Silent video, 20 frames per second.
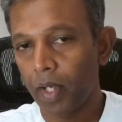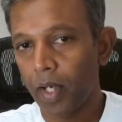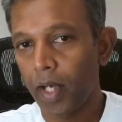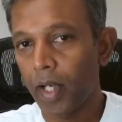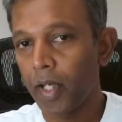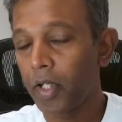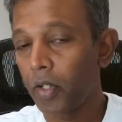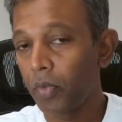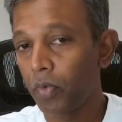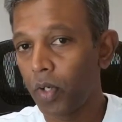
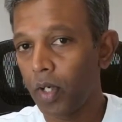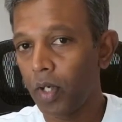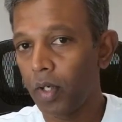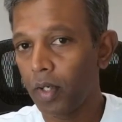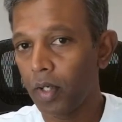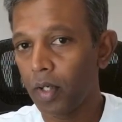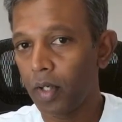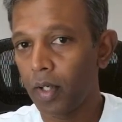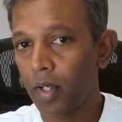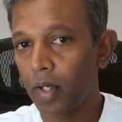And
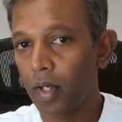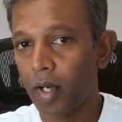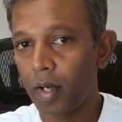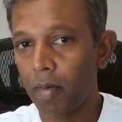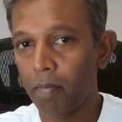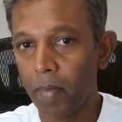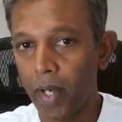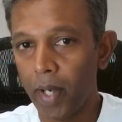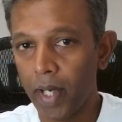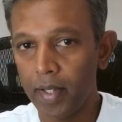your
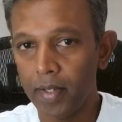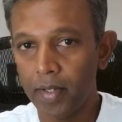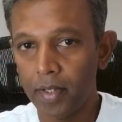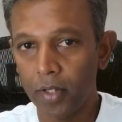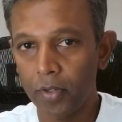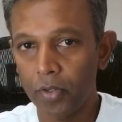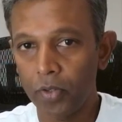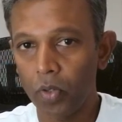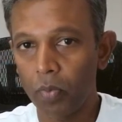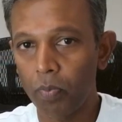uh,
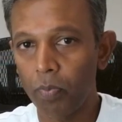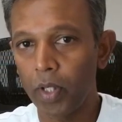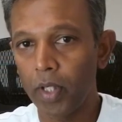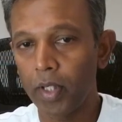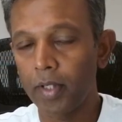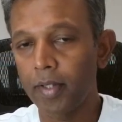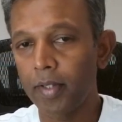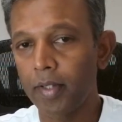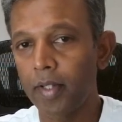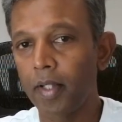mindset should
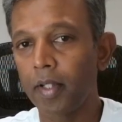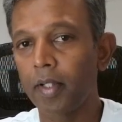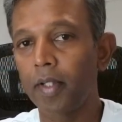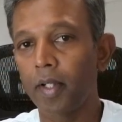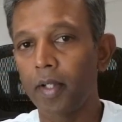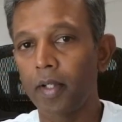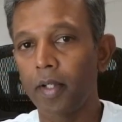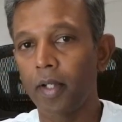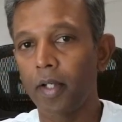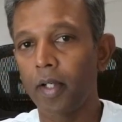be
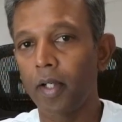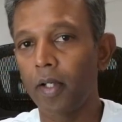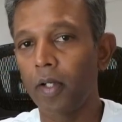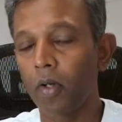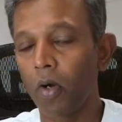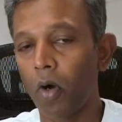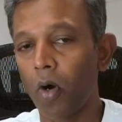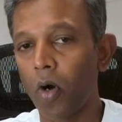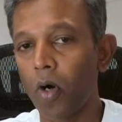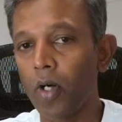thinking
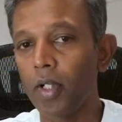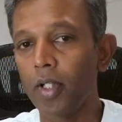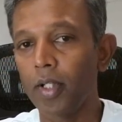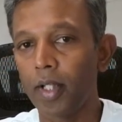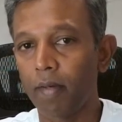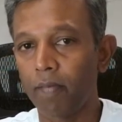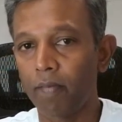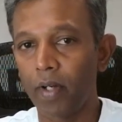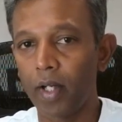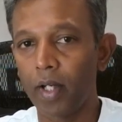in all
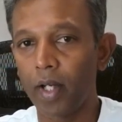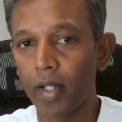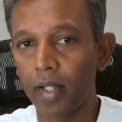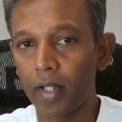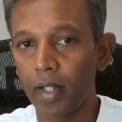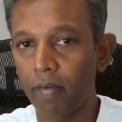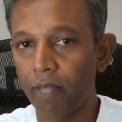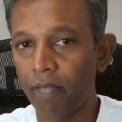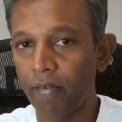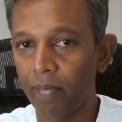the well
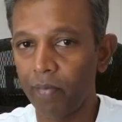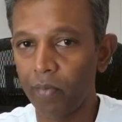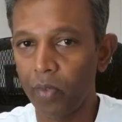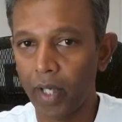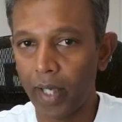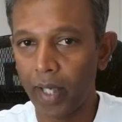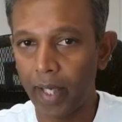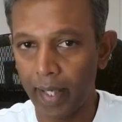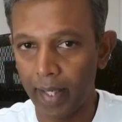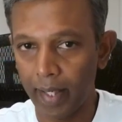architected
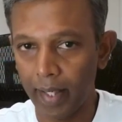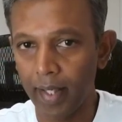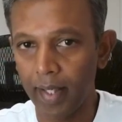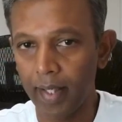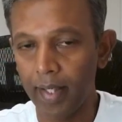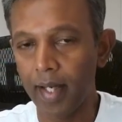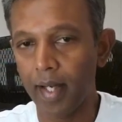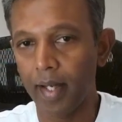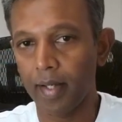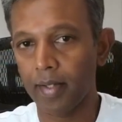framework
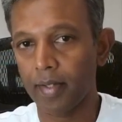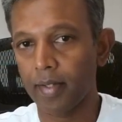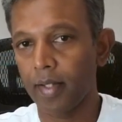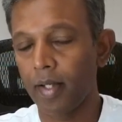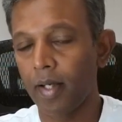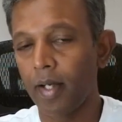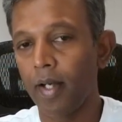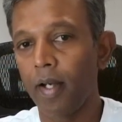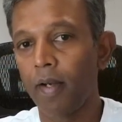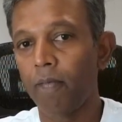areas
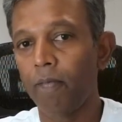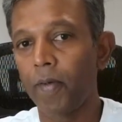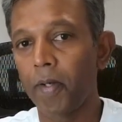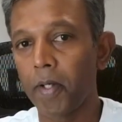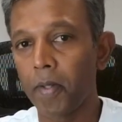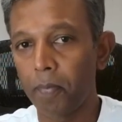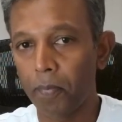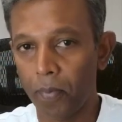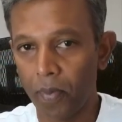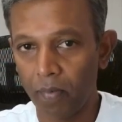
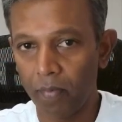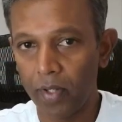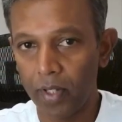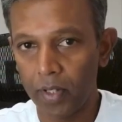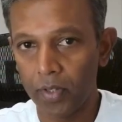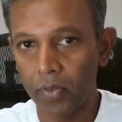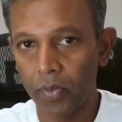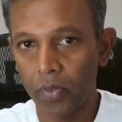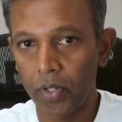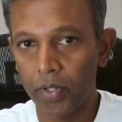when you provide
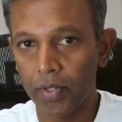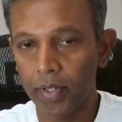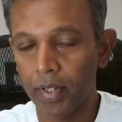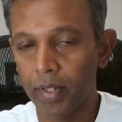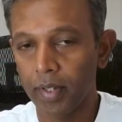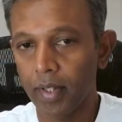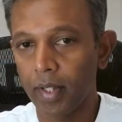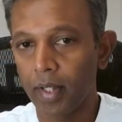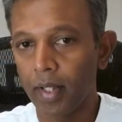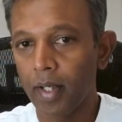a
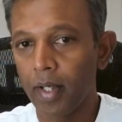solution.